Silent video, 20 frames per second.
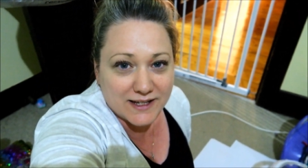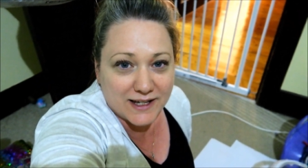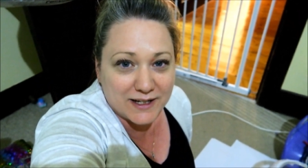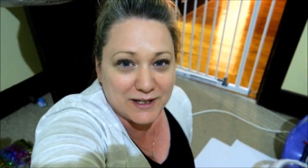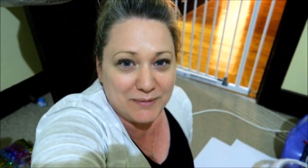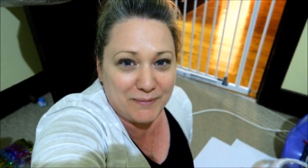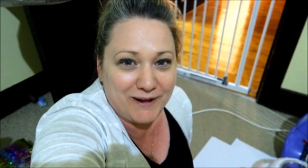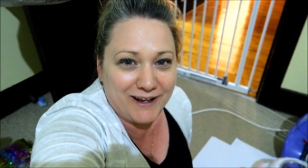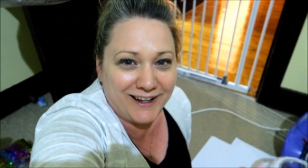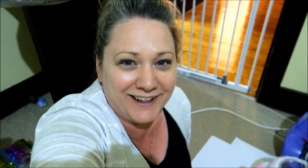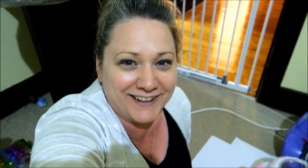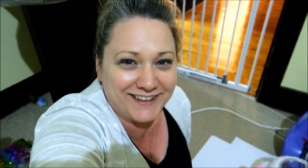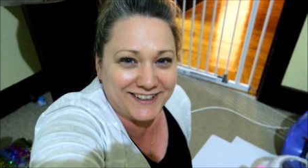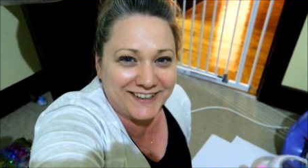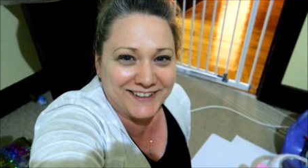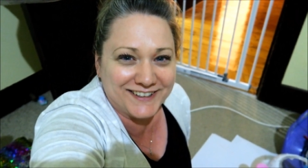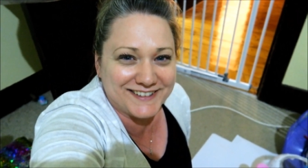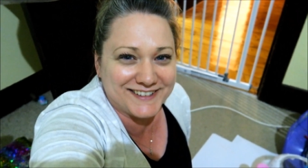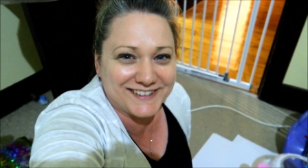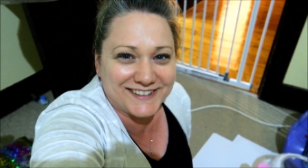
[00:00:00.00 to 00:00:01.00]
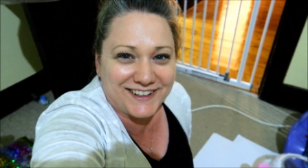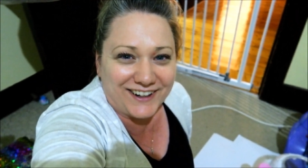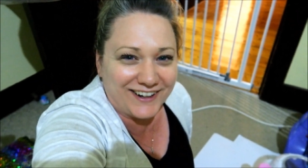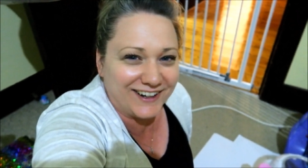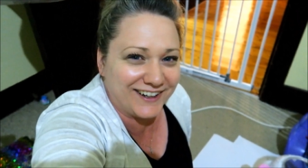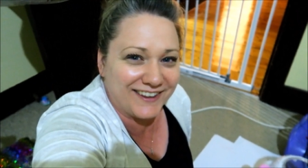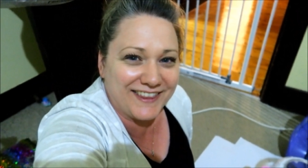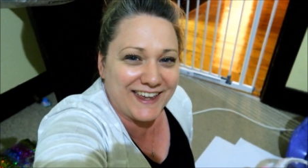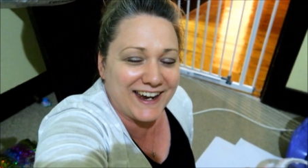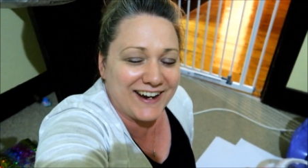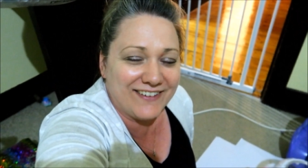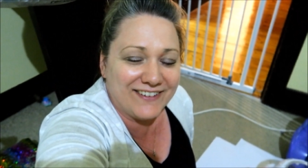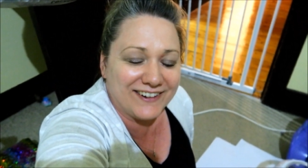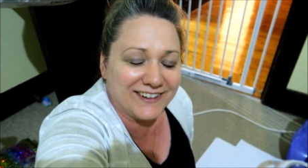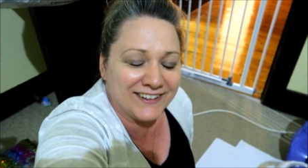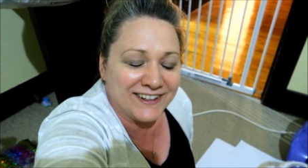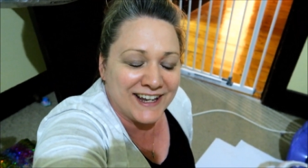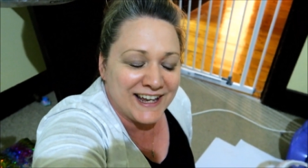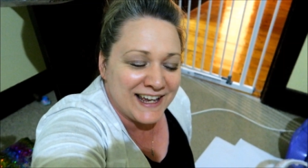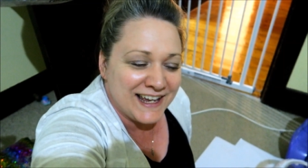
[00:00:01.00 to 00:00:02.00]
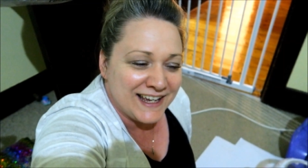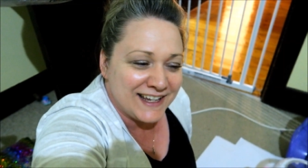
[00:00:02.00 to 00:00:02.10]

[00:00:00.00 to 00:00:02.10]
Santa might just go there and